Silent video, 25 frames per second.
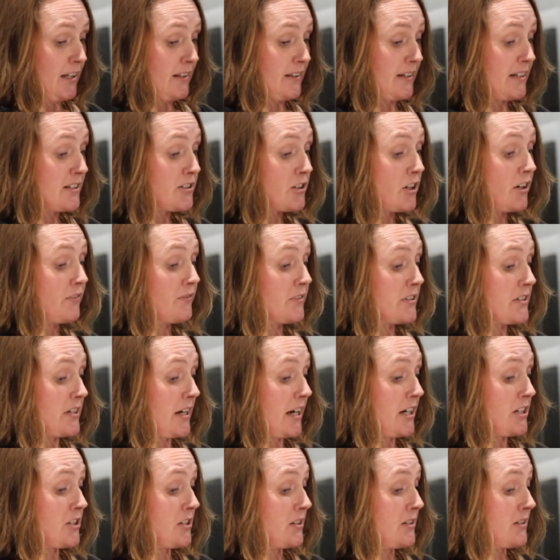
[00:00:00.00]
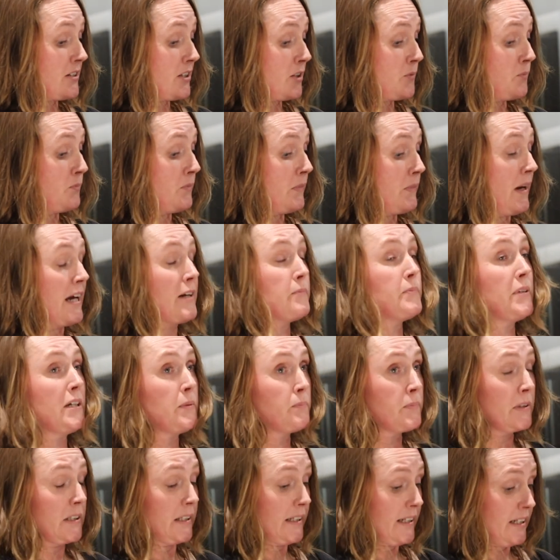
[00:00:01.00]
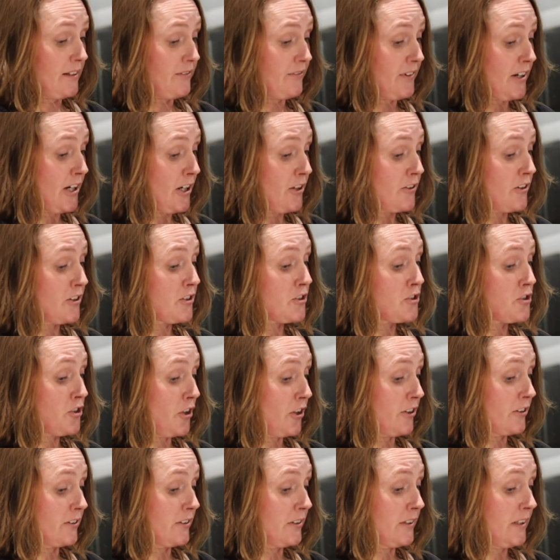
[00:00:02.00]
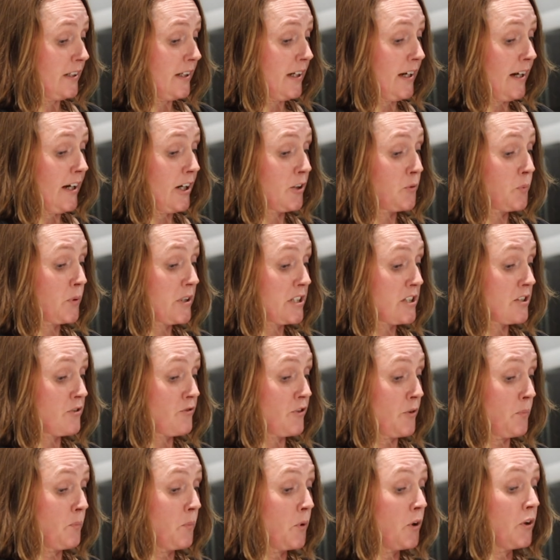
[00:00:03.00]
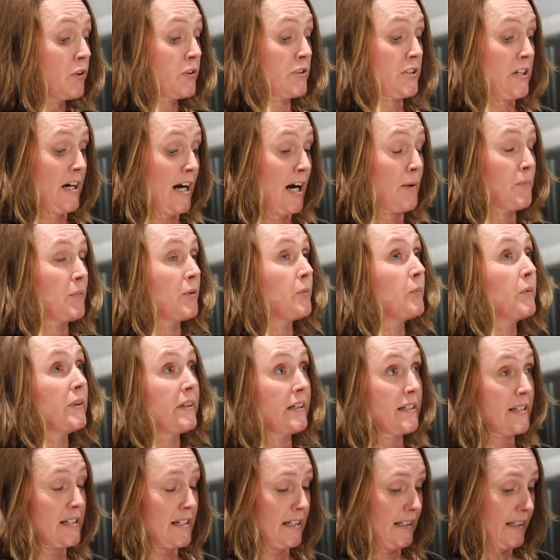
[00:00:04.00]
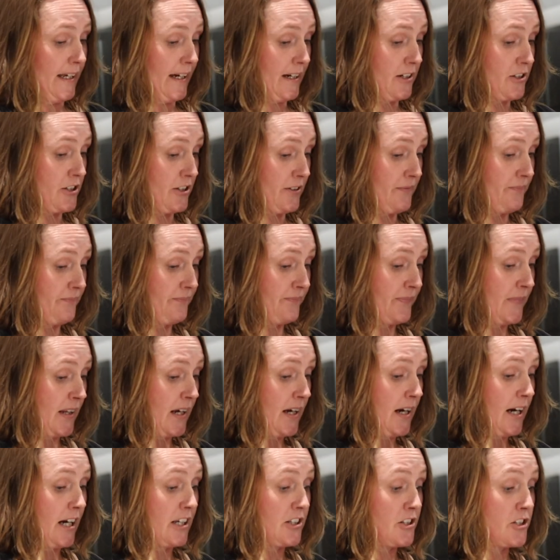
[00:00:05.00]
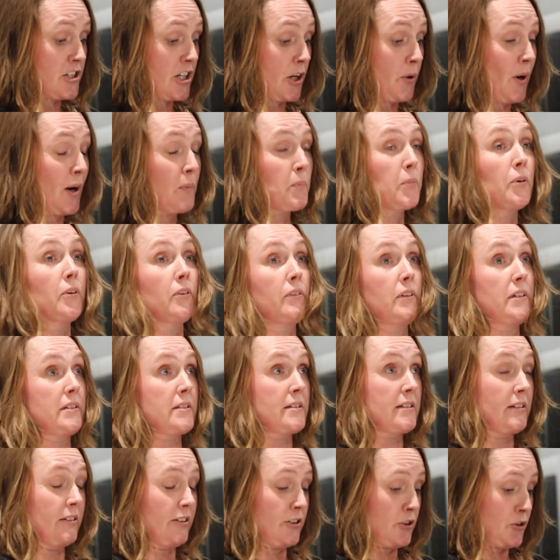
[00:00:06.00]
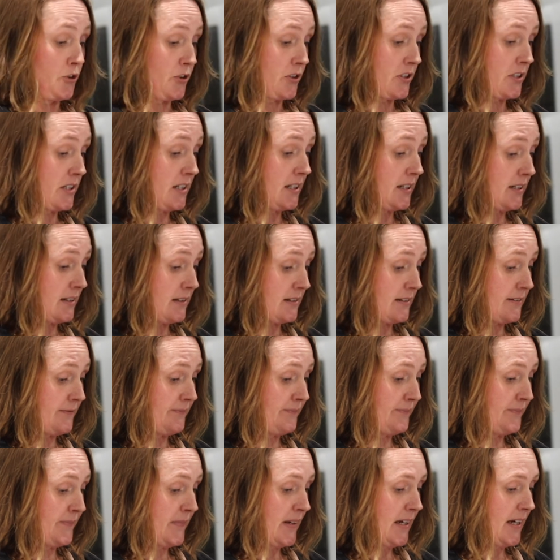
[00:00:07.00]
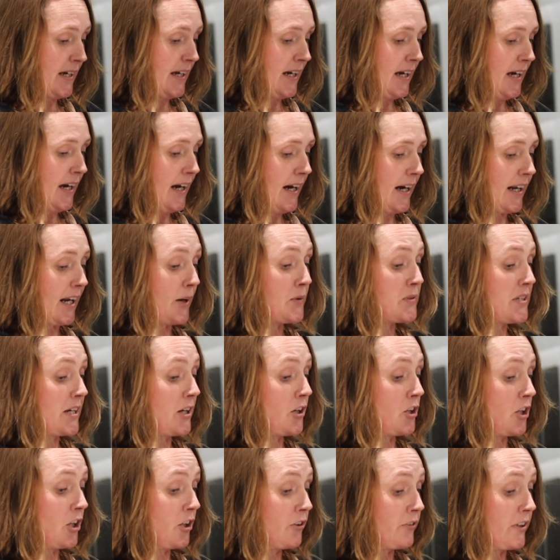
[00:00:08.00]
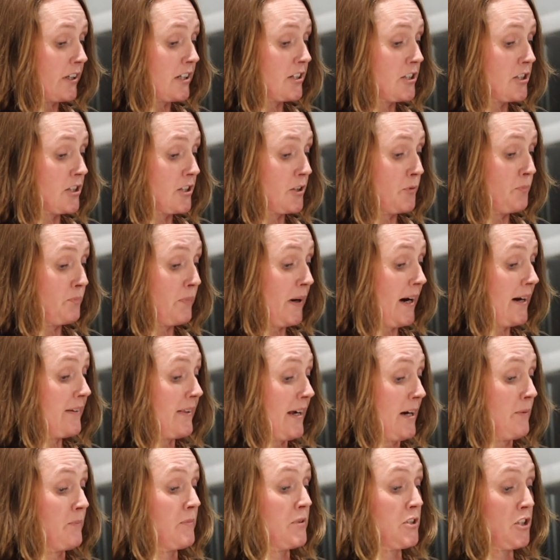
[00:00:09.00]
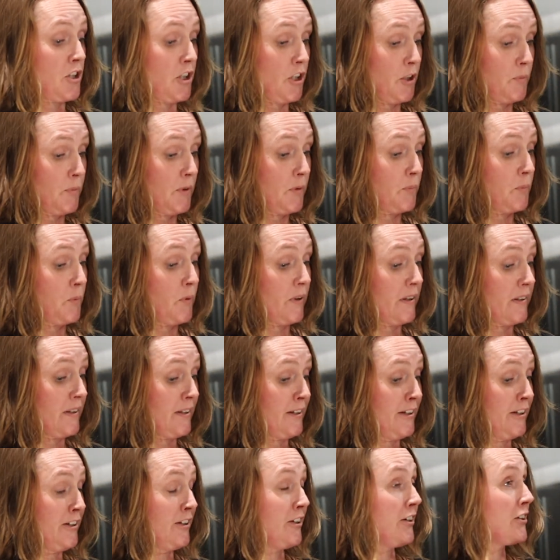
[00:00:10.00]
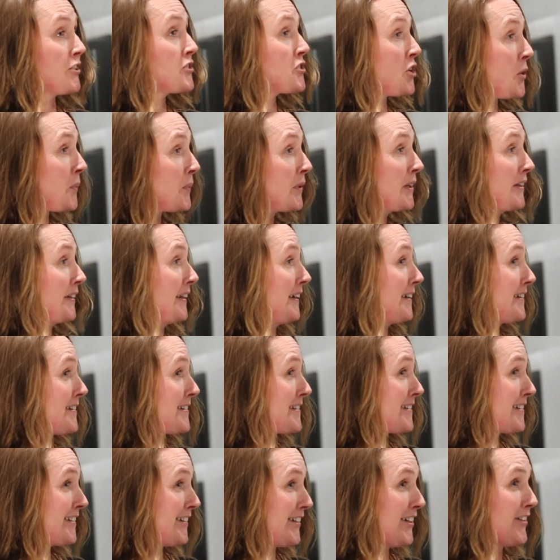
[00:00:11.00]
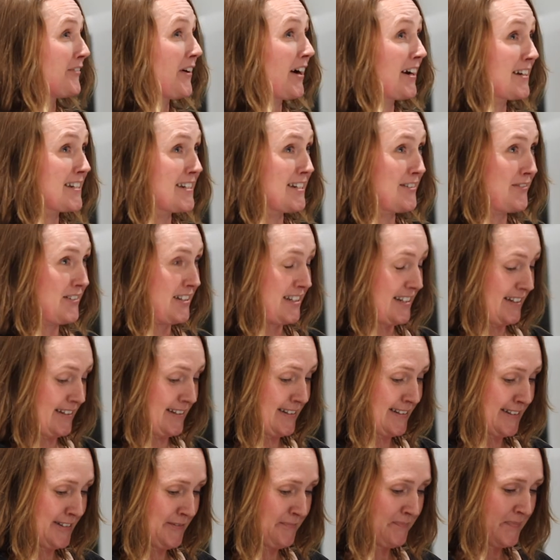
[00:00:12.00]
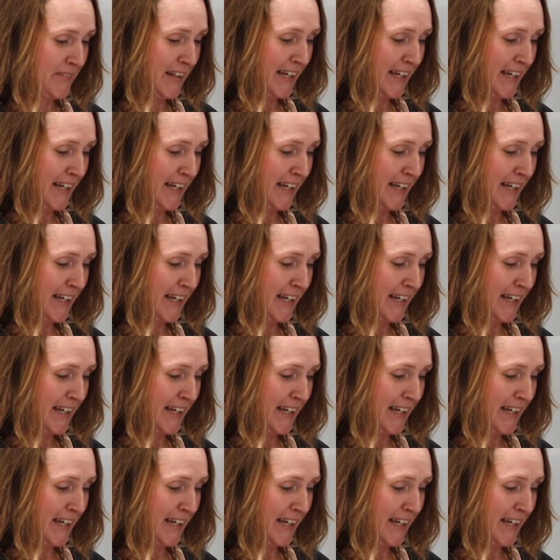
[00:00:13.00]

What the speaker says: These conversations had made me believe that John had wished for more to happen with his collection, and so I put this to the trustees. And I was encouraged by them to come up with a shopping list of activities.